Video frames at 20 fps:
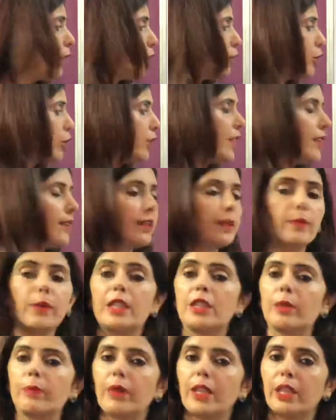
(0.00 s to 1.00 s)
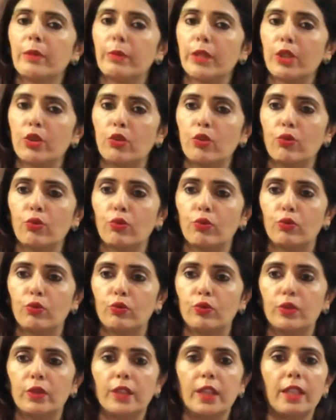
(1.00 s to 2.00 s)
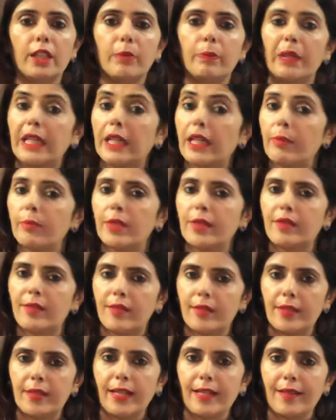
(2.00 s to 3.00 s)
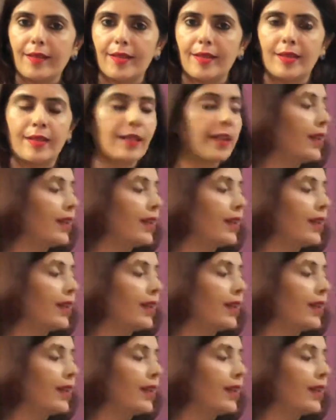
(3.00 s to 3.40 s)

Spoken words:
if 3 is multiplied by 2, then it becomes 6.